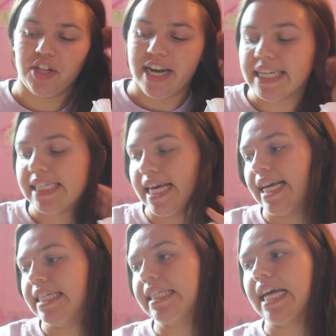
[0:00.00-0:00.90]
so the next
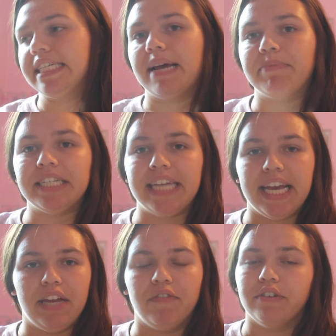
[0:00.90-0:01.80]
thing is I'm not
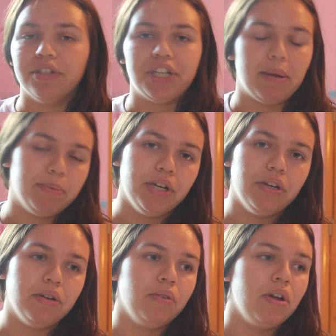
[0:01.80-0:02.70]
taking full
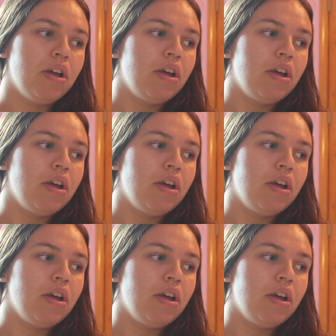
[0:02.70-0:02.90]
shampoo.